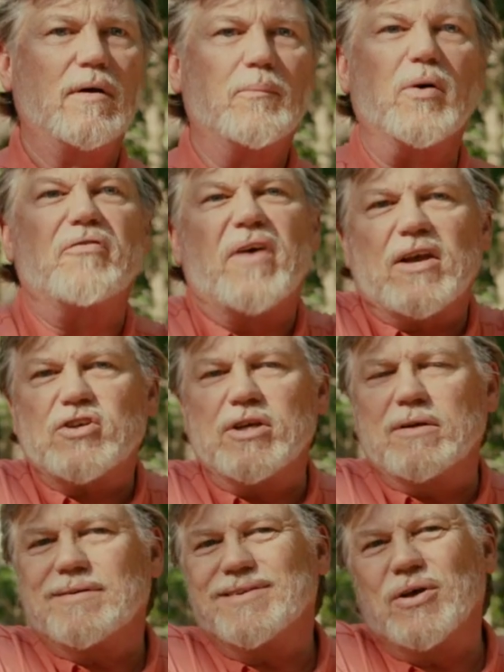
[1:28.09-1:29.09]

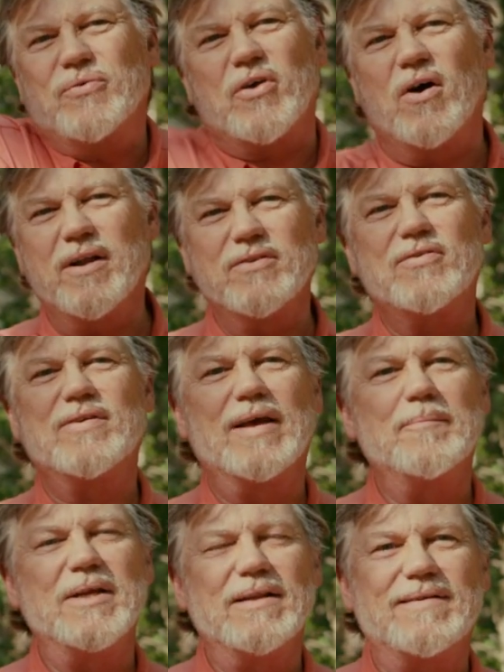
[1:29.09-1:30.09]
Perfection, those audits, I
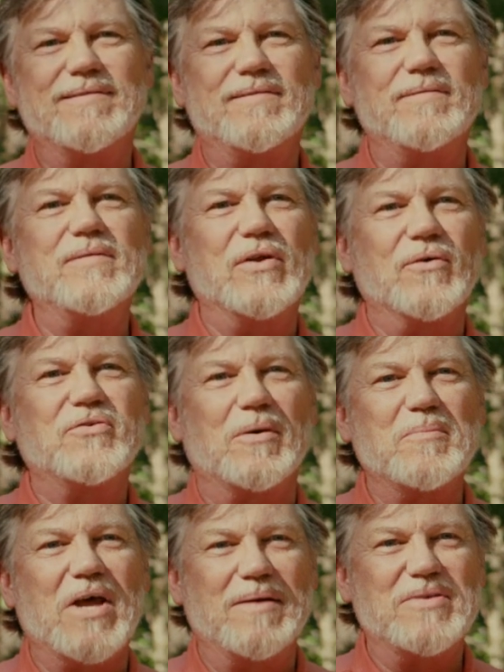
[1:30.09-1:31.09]
mean, you know,
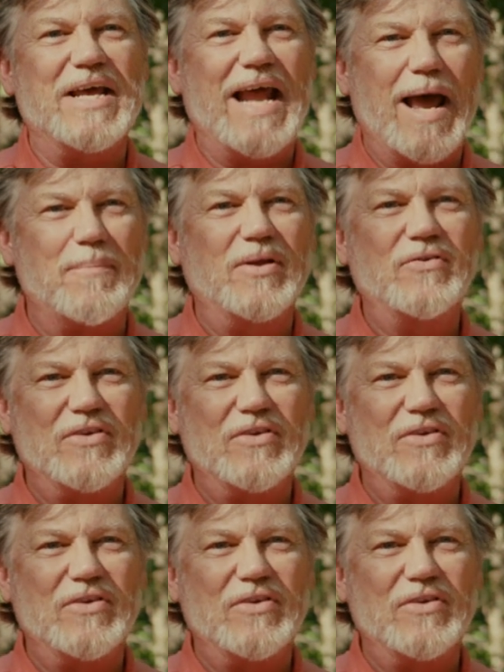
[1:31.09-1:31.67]
sometimes that happens.